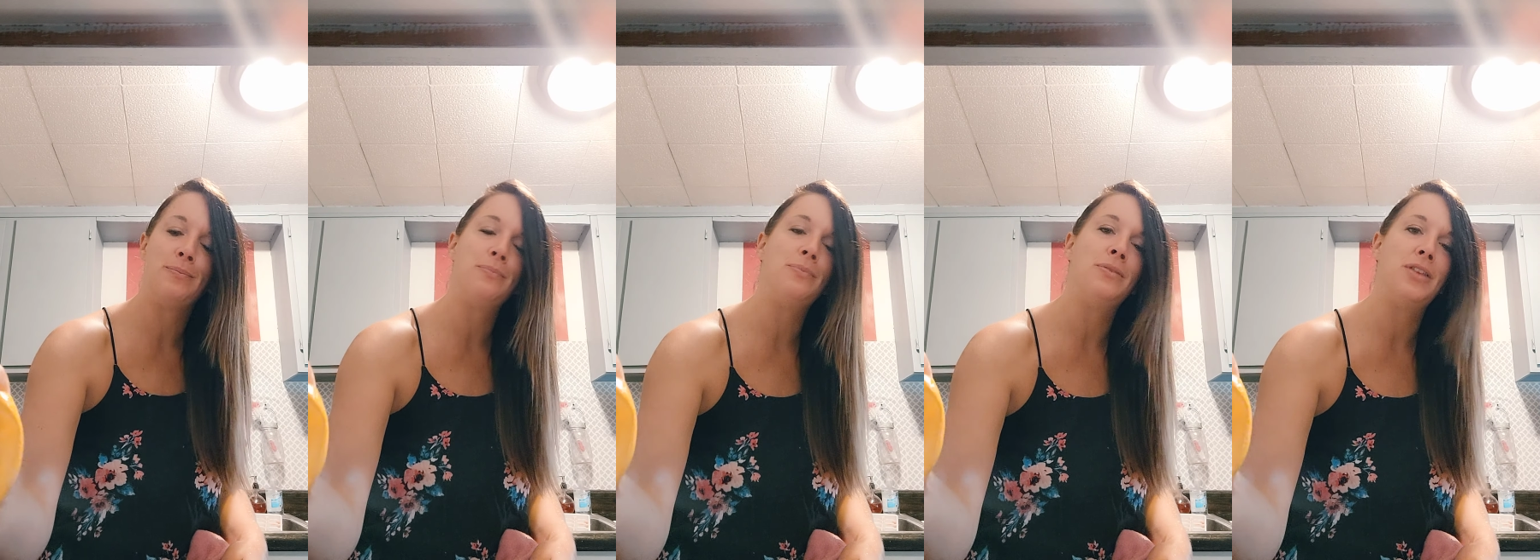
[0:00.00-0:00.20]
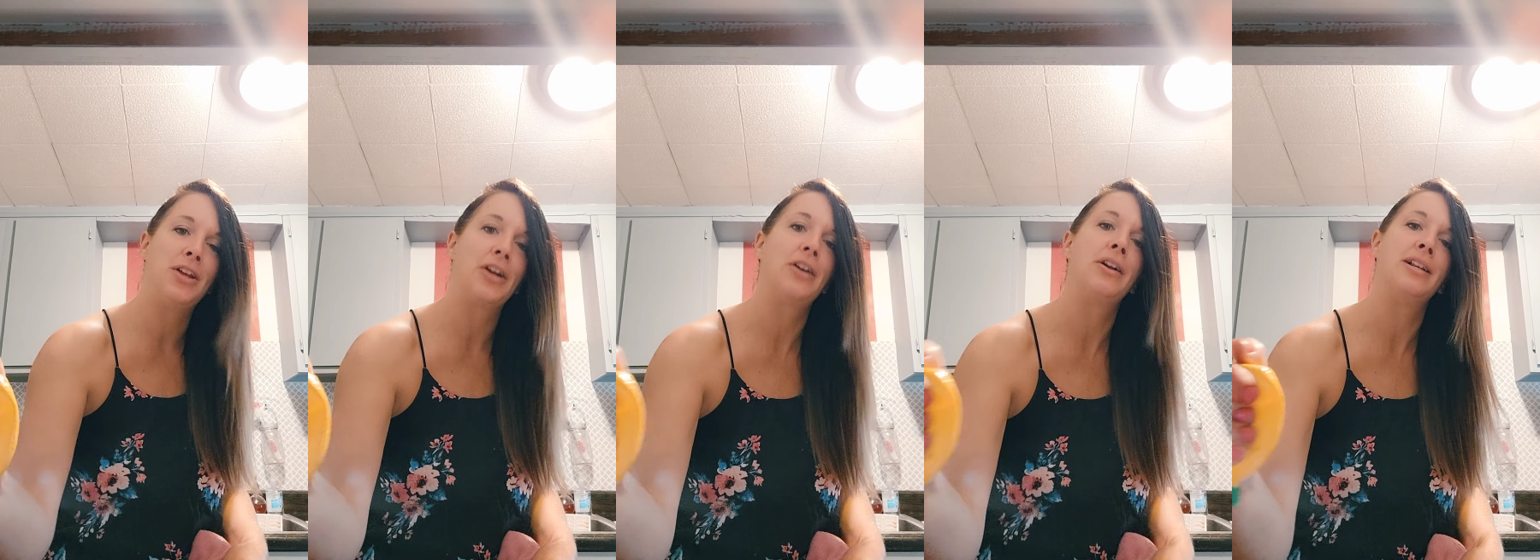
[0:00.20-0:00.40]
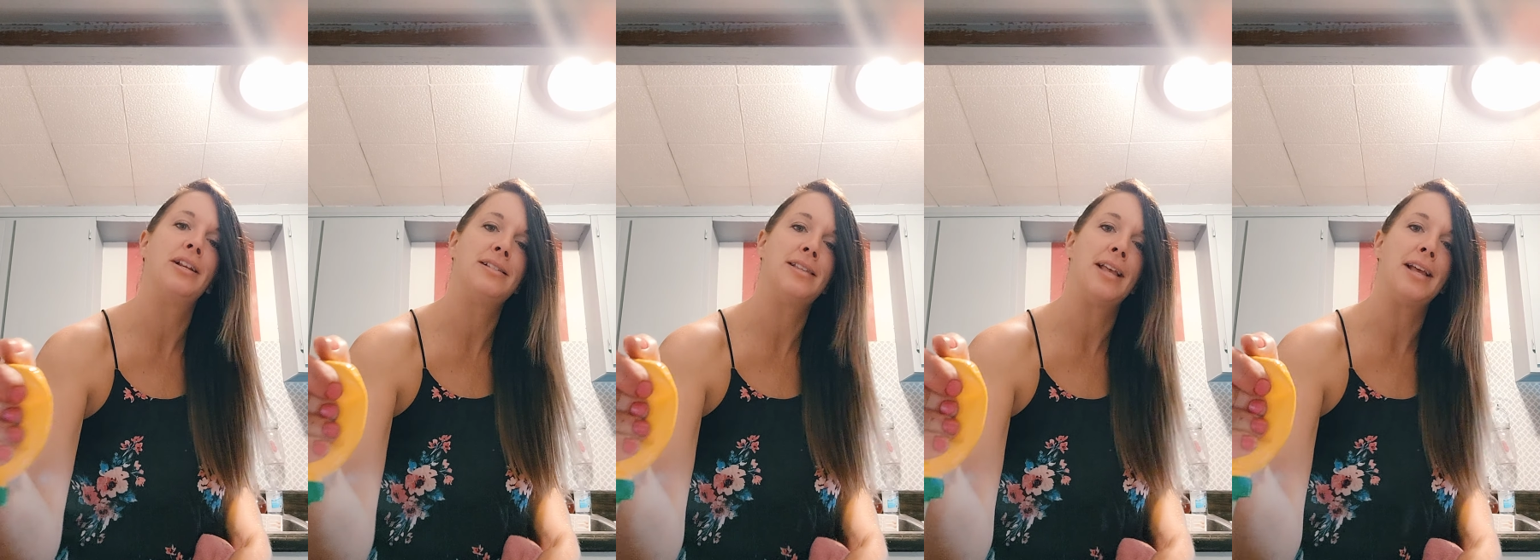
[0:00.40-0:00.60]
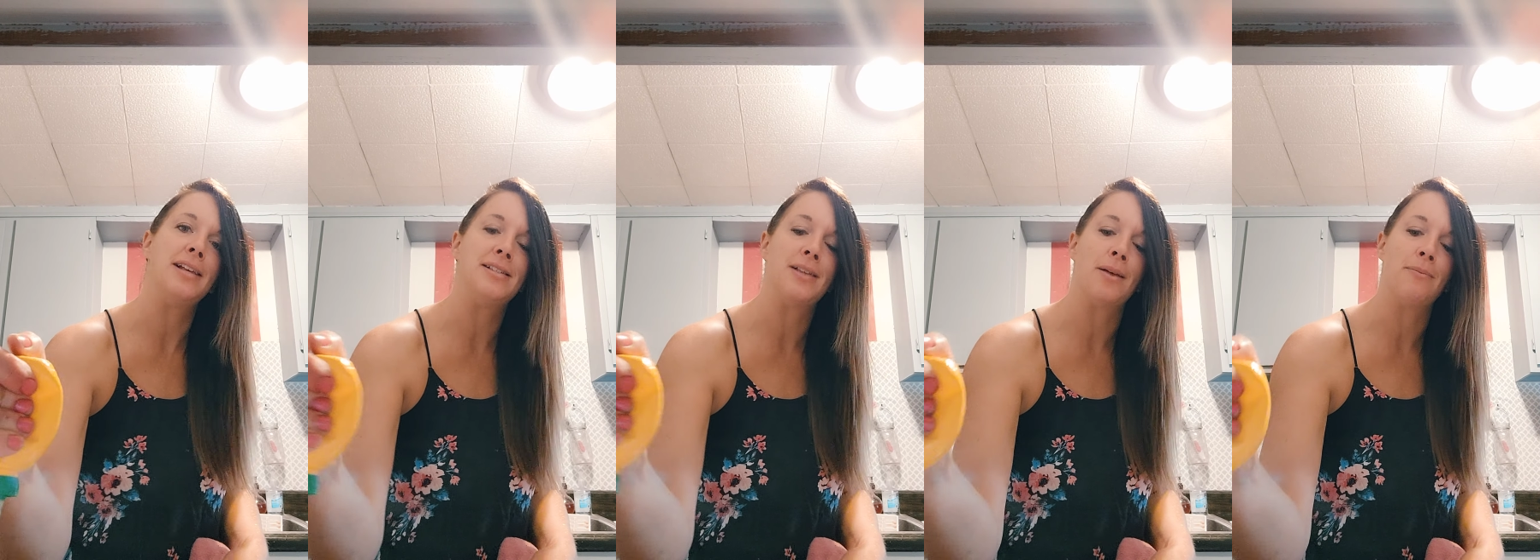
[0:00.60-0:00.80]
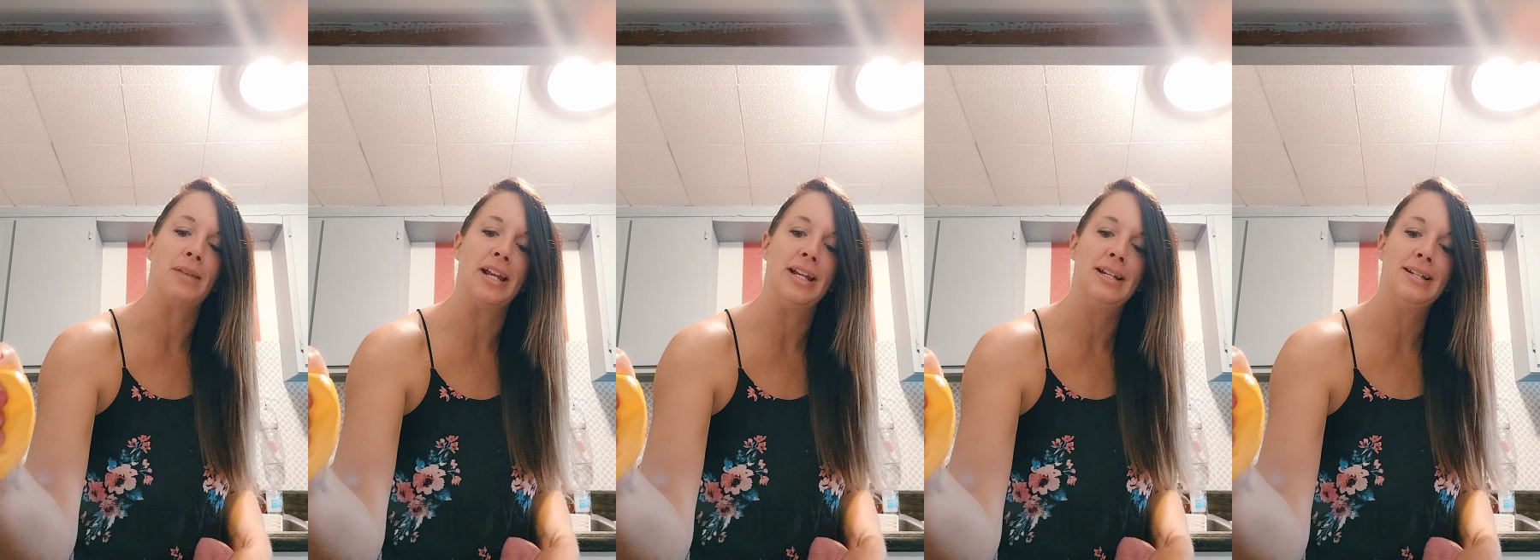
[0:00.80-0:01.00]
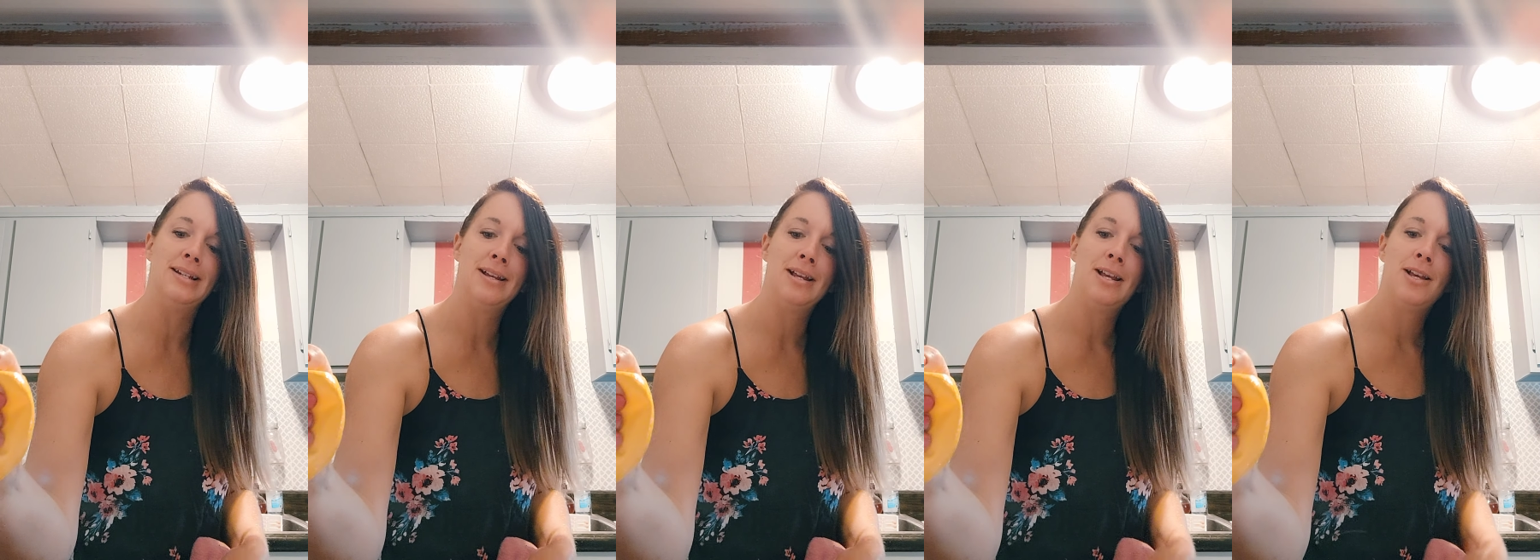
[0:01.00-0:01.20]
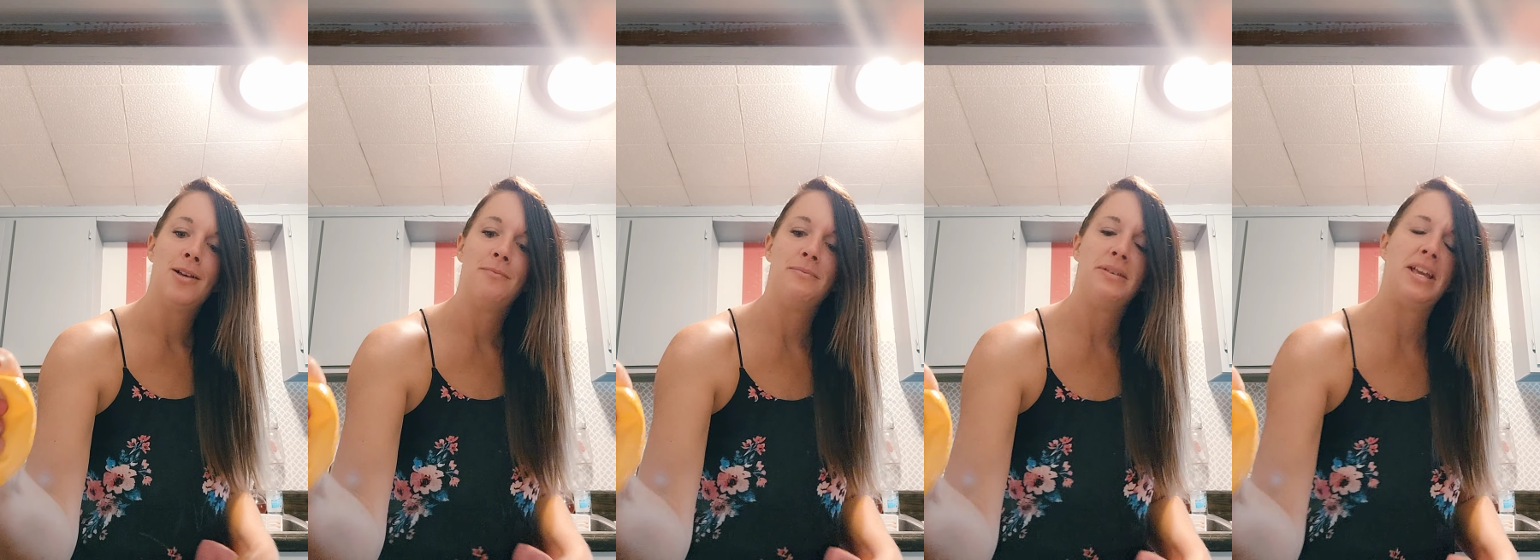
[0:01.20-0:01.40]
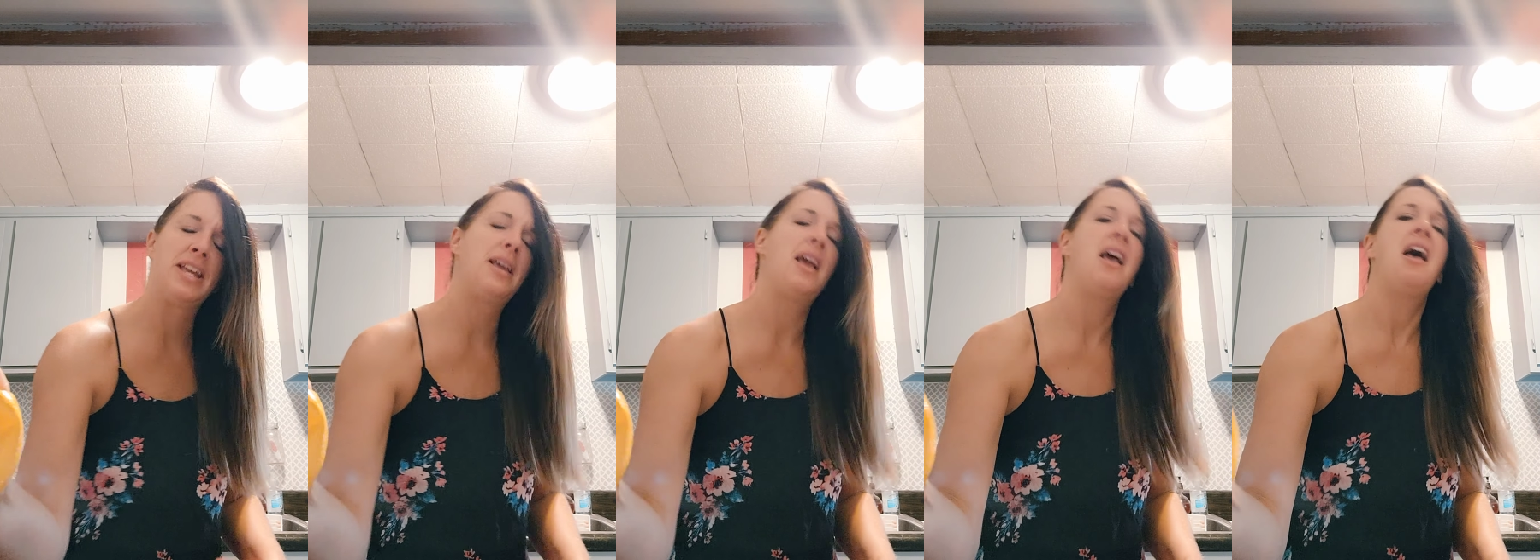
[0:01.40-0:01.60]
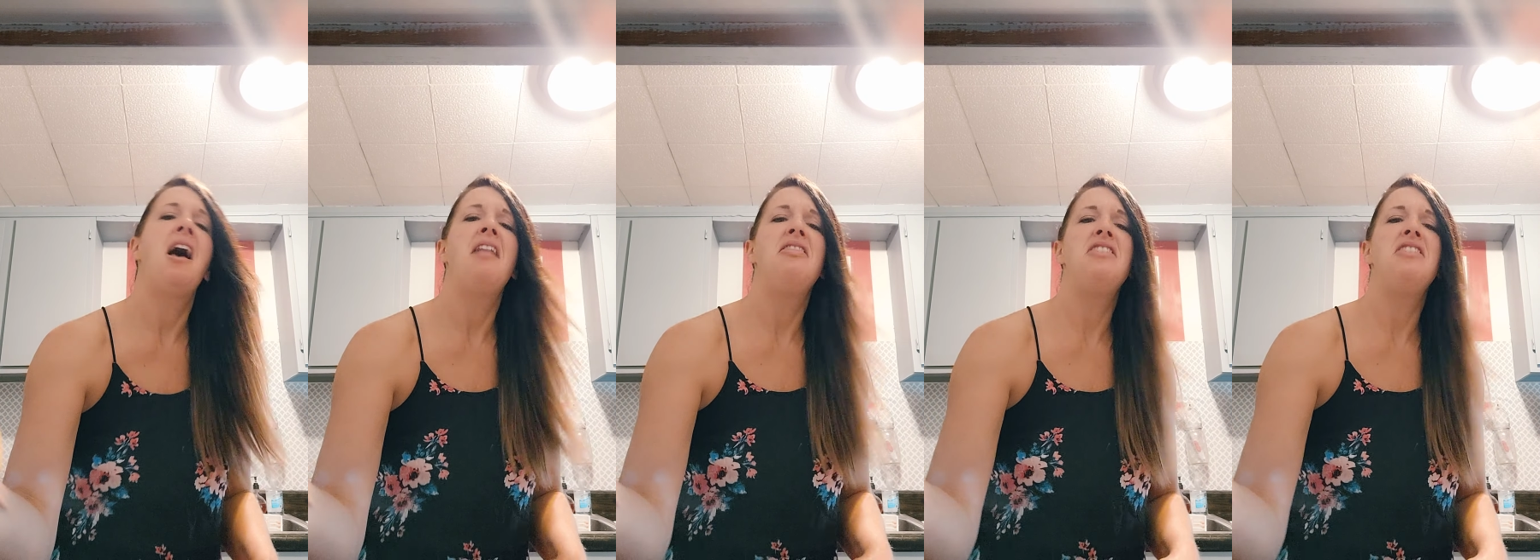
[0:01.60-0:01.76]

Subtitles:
say something like,